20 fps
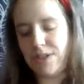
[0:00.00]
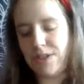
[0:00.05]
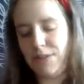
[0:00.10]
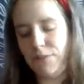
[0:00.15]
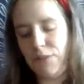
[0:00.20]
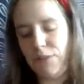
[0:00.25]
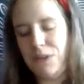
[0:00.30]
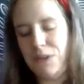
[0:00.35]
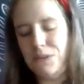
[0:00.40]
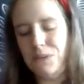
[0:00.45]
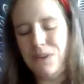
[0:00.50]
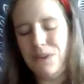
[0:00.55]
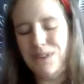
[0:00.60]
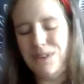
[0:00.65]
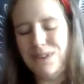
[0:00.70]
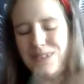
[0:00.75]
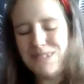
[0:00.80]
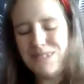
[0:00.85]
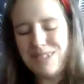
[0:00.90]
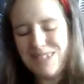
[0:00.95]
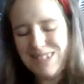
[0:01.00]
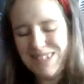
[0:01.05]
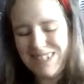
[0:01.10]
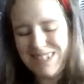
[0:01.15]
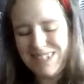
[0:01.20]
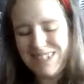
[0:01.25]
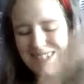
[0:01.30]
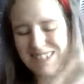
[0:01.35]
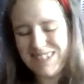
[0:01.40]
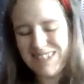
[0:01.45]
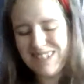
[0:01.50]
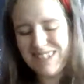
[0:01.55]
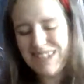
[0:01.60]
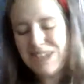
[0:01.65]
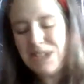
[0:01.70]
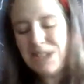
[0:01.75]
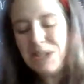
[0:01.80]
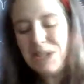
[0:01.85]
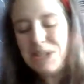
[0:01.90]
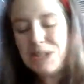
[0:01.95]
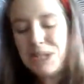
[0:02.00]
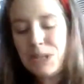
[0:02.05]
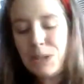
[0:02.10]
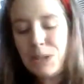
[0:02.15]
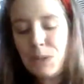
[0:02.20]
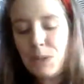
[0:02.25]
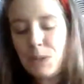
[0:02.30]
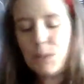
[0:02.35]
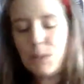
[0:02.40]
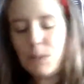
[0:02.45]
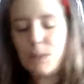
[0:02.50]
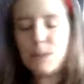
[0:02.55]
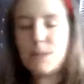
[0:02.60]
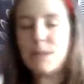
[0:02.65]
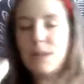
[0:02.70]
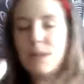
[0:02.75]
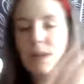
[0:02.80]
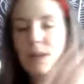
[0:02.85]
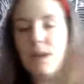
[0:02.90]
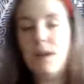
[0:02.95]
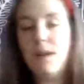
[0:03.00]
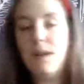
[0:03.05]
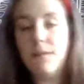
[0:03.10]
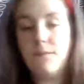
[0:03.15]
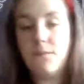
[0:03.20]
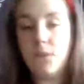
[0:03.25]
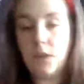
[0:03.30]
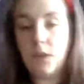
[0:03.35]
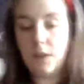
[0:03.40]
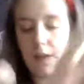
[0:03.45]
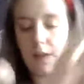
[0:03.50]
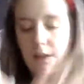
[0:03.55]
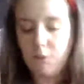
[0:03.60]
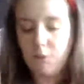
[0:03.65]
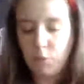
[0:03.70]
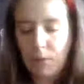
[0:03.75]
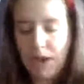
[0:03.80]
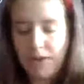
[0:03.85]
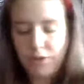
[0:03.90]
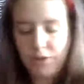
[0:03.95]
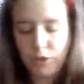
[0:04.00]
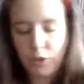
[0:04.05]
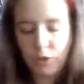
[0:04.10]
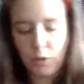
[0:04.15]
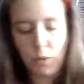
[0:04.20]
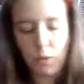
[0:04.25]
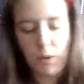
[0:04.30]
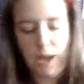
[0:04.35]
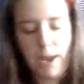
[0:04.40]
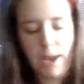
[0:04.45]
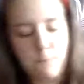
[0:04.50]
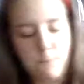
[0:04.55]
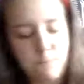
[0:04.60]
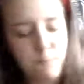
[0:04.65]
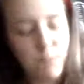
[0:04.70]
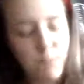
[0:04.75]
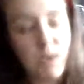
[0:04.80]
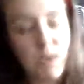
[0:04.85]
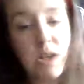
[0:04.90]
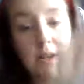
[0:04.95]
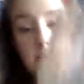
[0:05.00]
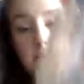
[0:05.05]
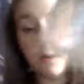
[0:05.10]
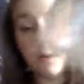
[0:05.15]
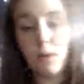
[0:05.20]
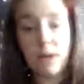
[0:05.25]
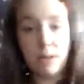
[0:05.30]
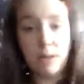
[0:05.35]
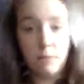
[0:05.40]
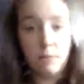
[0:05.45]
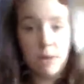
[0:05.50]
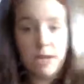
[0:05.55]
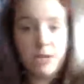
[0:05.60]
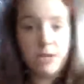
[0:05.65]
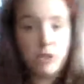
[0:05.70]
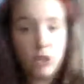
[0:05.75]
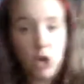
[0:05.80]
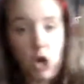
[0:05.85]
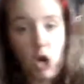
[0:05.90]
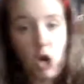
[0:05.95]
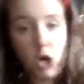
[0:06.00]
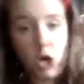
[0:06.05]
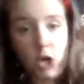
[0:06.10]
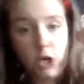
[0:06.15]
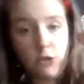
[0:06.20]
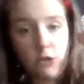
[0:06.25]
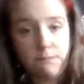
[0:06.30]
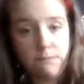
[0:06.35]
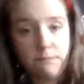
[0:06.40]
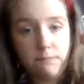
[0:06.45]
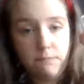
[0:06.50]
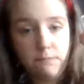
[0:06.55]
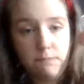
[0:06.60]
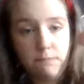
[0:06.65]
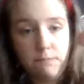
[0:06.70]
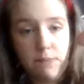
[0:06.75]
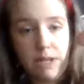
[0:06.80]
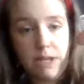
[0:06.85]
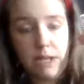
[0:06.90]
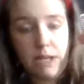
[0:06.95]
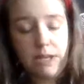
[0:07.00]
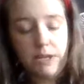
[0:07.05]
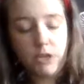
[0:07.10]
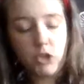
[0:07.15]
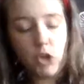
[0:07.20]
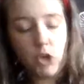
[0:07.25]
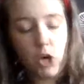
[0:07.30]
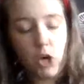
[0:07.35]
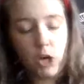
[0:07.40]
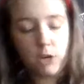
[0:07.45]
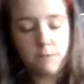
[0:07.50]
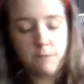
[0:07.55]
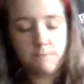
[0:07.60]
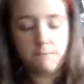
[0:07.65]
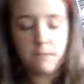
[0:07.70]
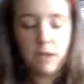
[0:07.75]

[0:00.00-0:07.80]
if you will, to use for love magic, okay? So in my jar, my clean jar,